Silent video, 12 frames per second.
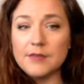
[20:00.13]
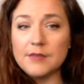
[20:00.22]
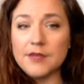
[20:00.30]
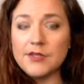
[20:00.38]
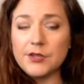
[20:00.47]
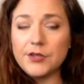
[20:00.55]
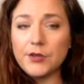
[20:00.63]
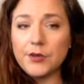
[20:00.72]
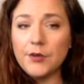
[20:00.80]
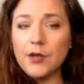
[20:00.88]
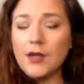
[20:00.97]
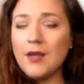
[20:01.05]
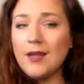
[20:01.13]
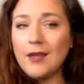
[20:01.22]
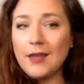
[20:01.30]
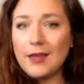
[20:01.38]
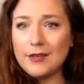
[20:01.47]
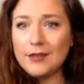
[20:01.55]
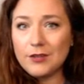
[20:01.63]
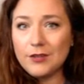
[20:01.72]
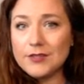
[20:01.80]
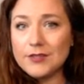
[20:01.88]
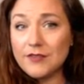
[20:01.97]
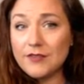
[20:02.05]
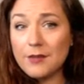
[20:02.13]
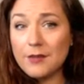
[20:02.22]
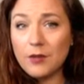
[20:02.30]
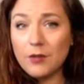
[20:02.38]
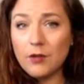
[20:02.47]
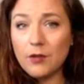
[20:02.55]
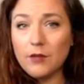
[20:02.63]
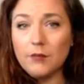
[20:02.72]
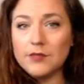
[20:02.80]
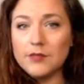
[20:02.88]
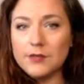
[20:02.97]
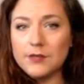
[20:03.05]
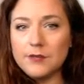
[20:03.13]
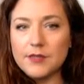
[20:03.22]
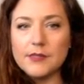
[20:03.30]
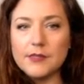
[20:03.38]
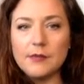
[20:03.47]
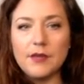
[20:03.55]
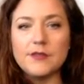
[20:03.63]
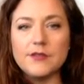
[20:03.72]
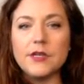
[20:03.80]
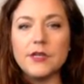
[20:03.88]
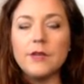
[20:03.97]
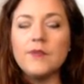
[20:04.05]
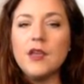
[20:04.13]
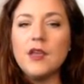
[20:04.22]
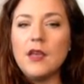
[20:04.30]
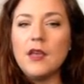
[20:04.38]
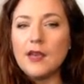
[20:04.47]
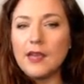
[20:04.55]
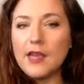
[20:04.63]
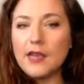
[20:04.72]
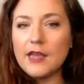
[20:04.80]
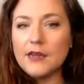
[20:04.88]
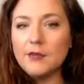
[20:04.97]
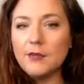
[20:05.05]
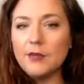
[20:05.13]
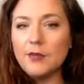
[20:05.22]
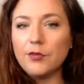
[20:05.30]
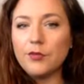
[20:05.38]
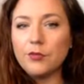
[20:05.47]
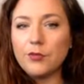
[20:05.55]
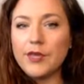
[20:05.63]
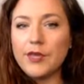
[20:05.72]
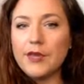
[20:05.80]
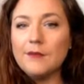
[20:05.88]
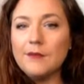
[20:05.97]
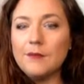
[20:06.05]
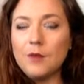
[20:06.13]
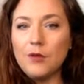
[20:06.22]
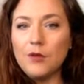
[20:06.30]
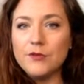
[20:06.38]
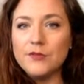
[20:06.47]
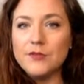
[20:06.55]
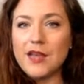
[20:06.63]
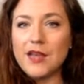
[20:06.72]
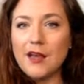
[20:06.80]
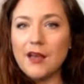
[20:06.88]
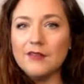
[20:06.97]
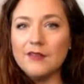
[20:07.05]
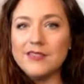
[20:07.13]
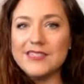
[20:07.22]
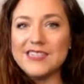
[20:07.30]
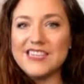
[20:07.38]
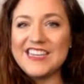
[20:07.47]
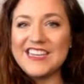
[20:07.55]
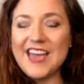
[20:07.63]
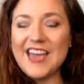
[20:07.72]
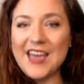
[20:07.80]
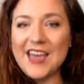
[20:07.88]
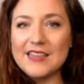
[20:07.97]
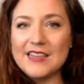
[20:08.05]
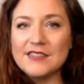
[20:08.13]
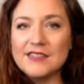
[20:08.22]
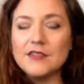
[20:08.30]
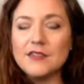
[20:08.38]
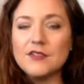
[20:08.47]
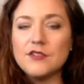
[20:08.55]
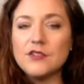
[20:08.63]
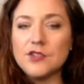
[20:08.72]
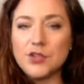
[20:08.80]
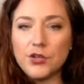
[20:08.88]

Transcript: 2, and you can divide by 1, but it's going to be the same answer. And I end up with 3 moles of CS2.